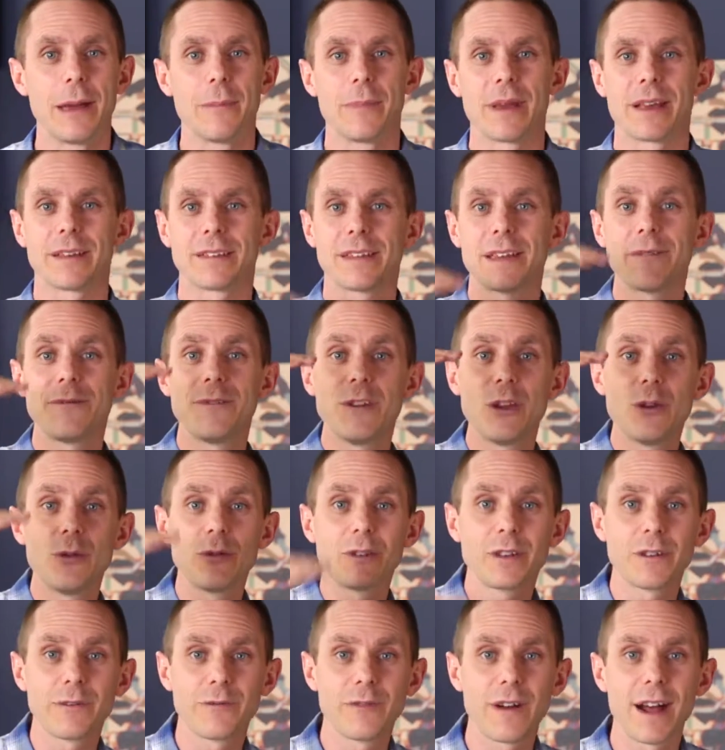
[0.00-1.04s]
Because if you
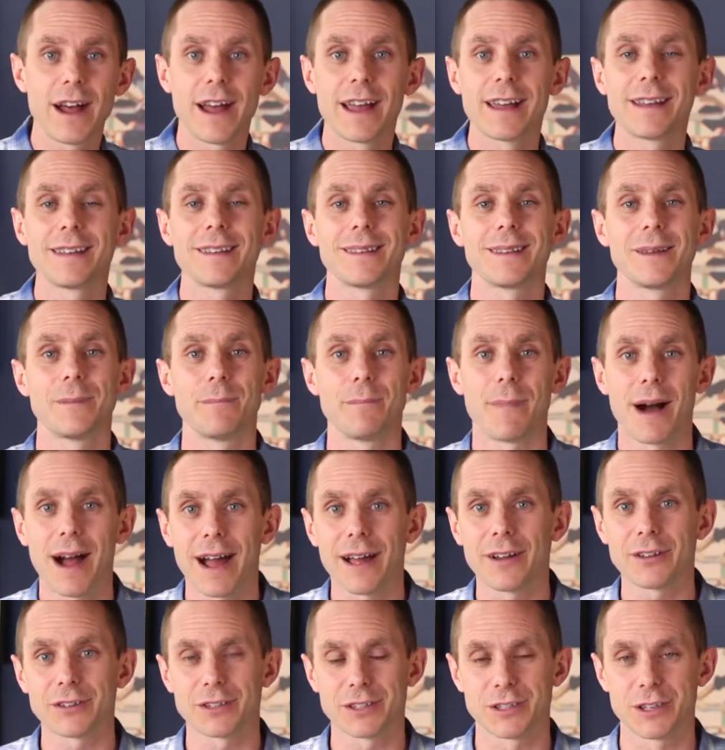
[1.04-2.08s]
defined the
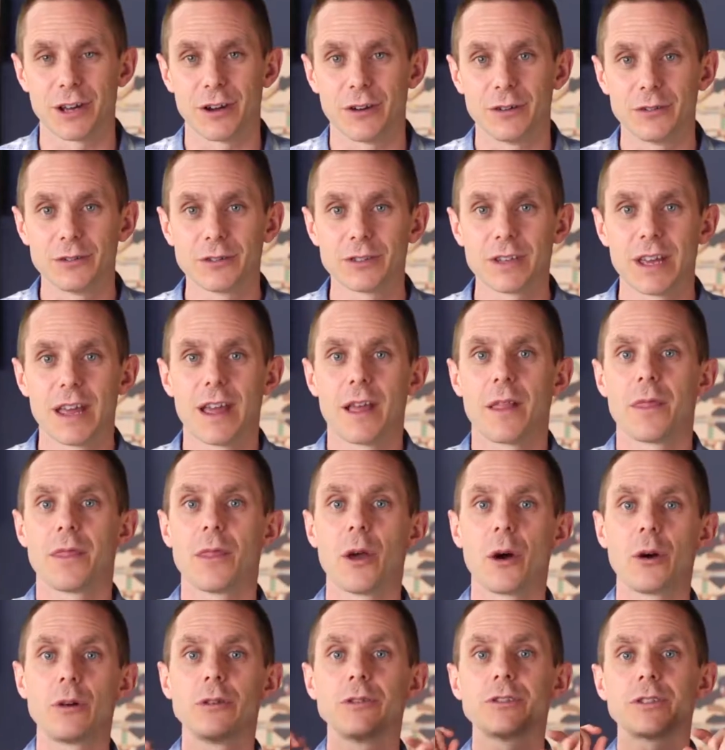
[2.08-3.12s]
milestones,
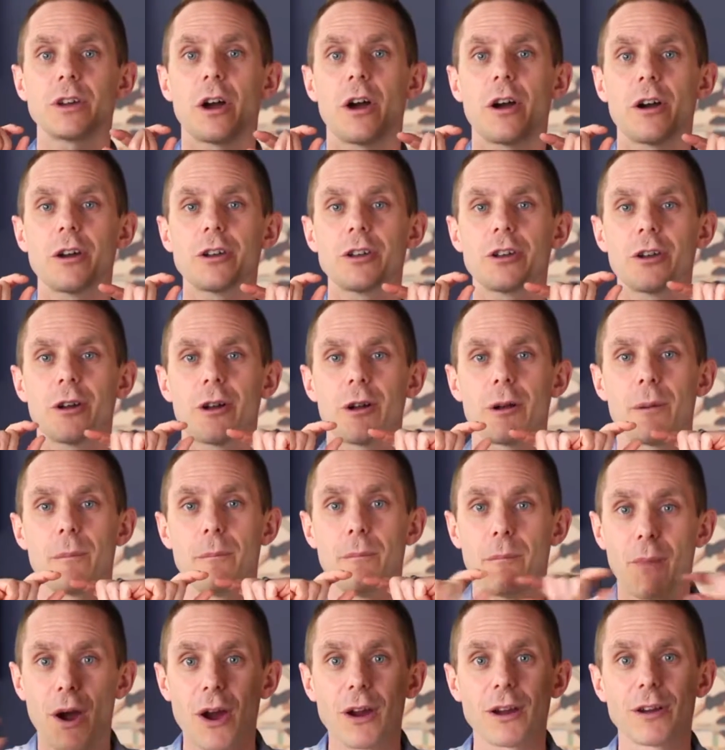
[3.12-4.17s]
those are your
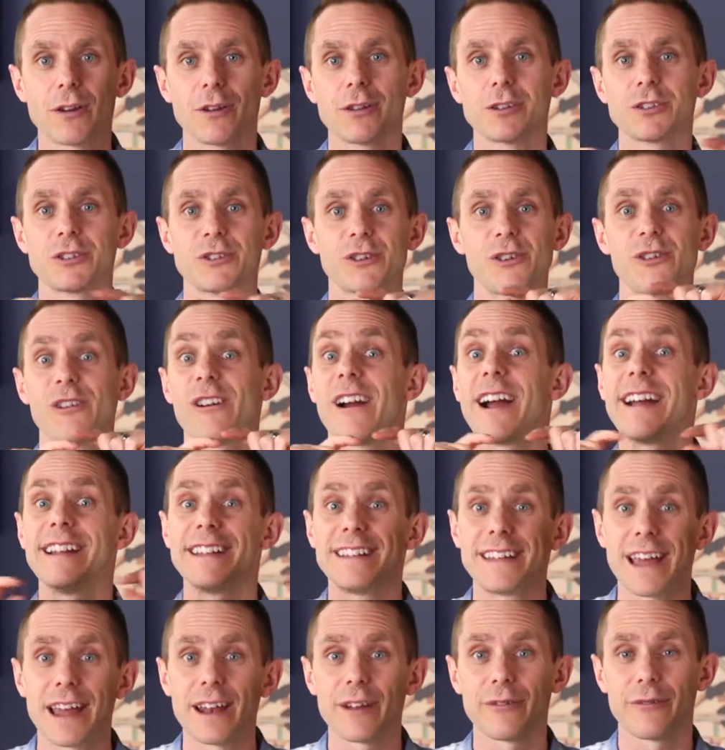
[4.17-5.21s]
markers or your
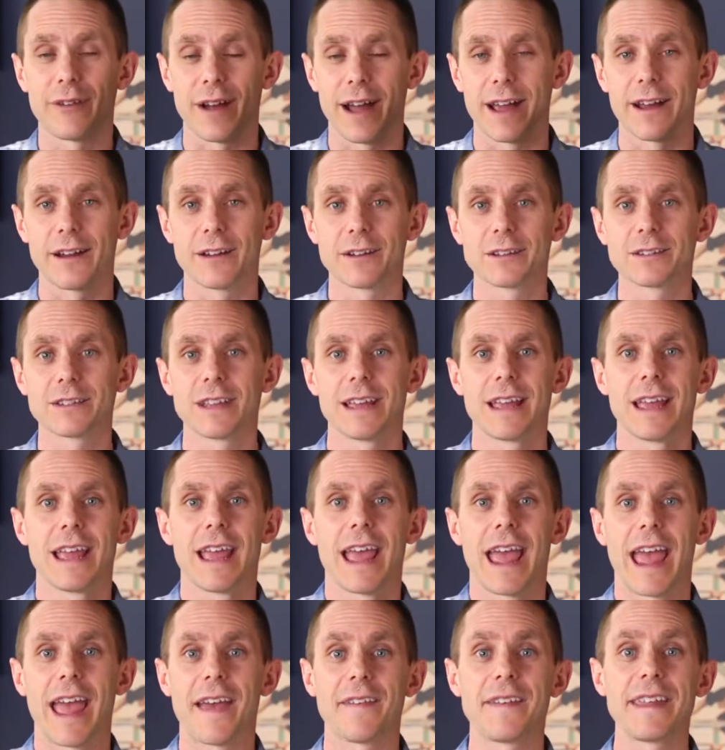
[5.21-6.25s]
identifiers,
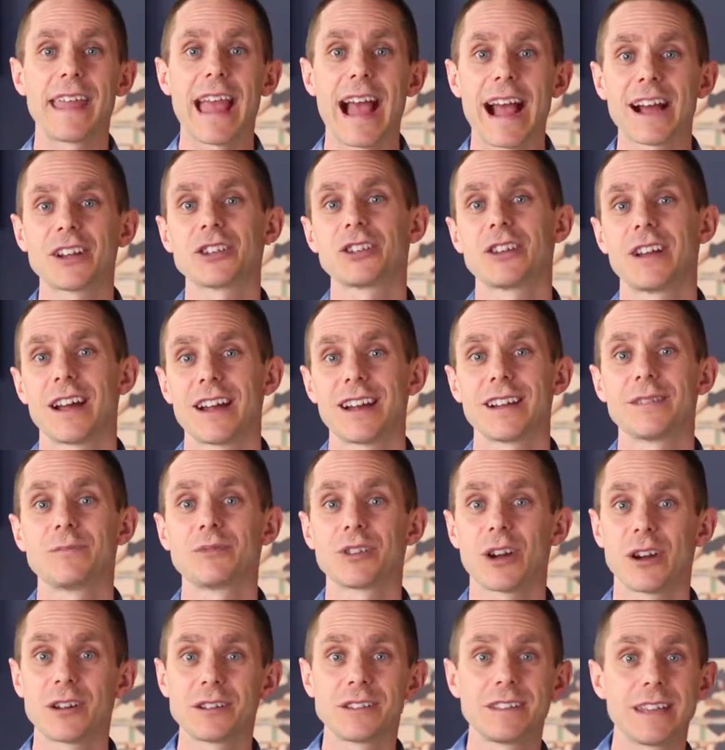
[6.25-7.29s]
and the action
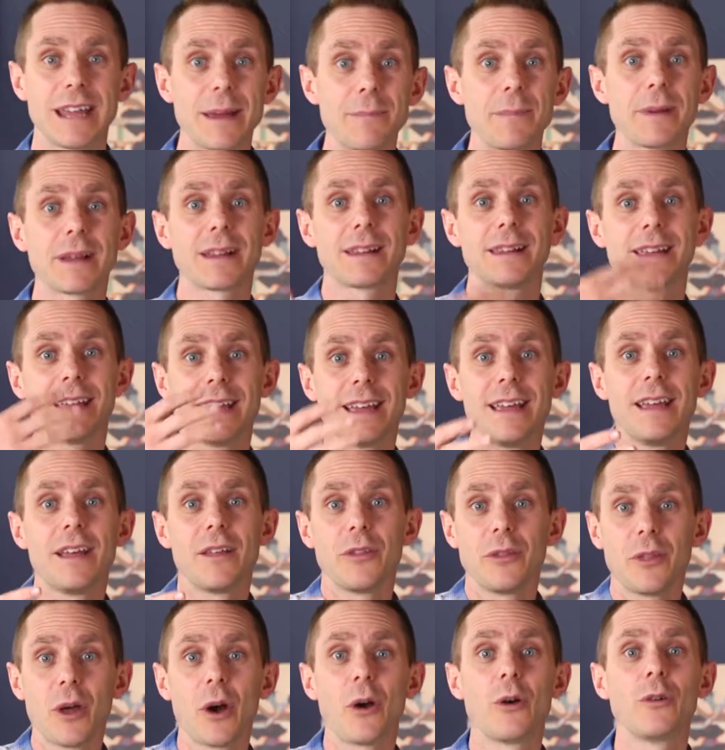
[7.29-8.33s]
items are typically
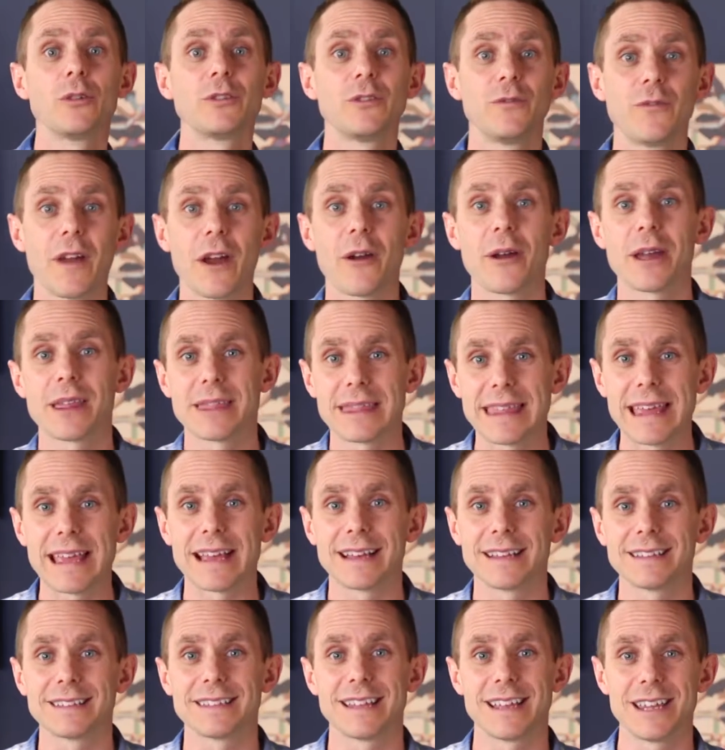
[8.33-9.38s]
those very
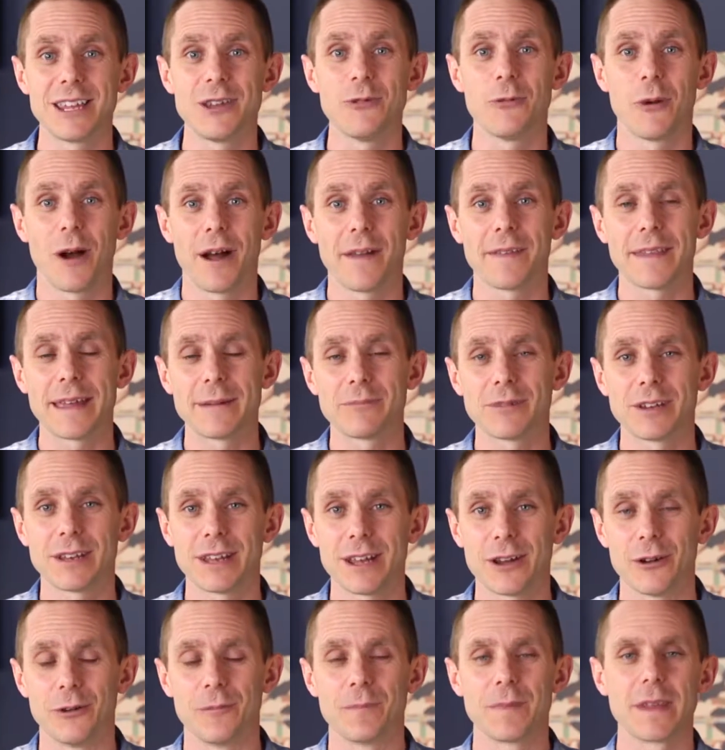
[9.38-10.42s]
things that you want them to
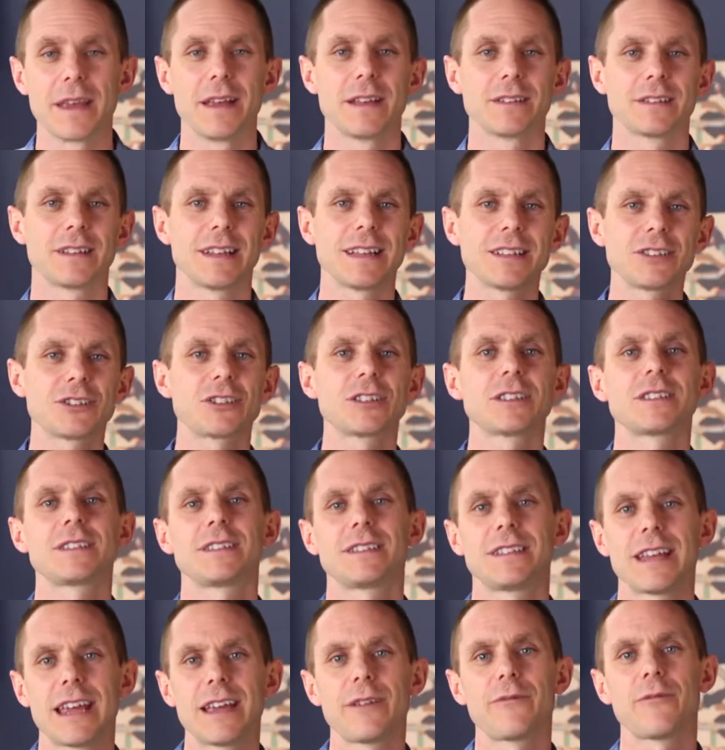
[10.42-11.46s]
do. So let's
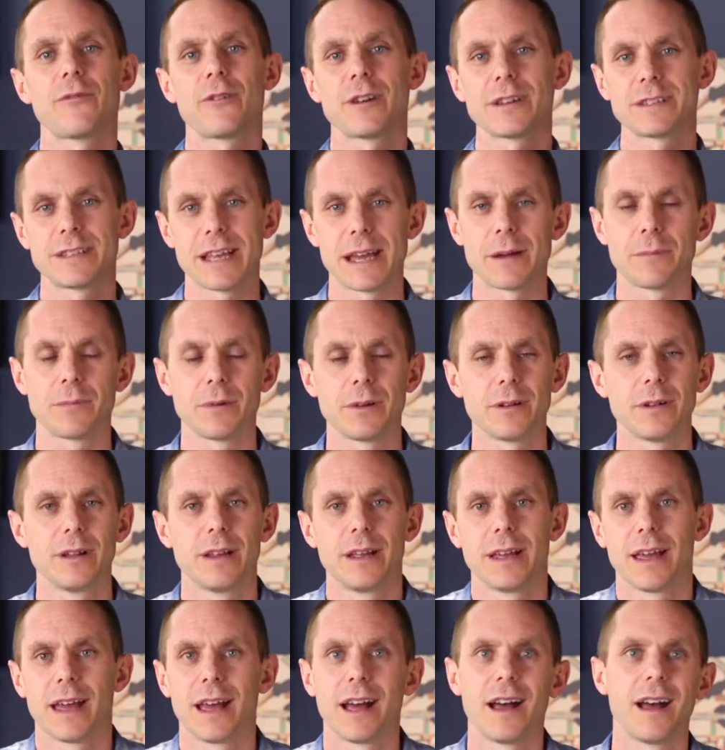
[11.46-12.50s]
just take, for example,
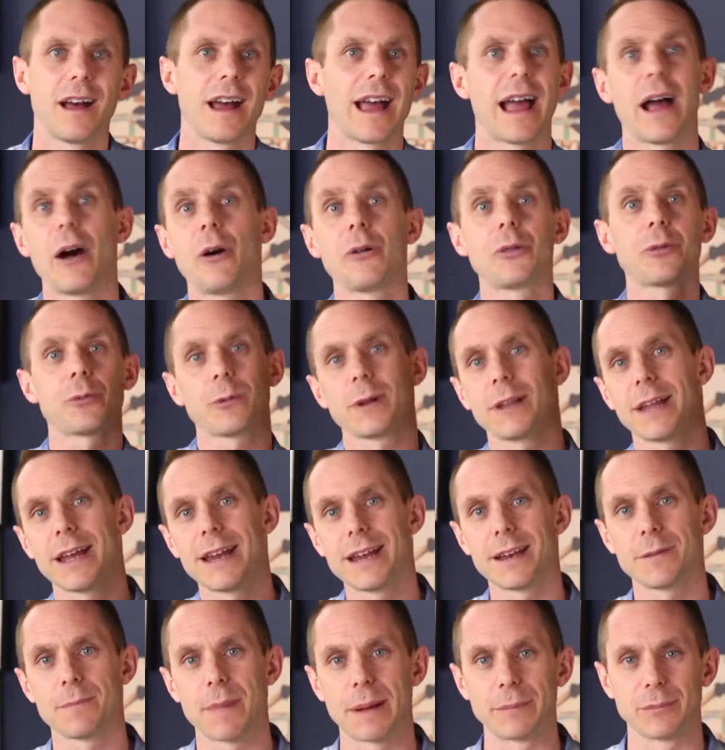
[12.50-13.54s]
a
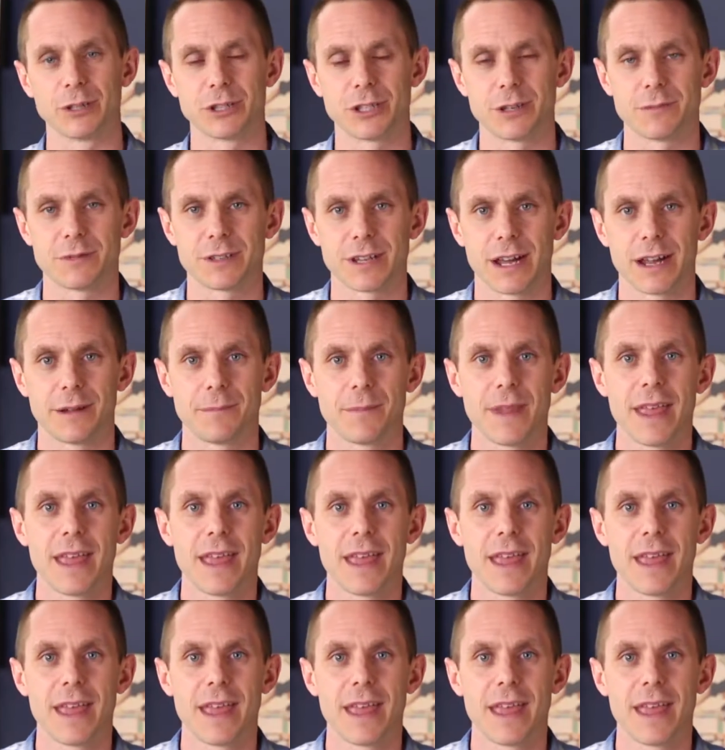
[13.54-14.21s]
health-related membership site.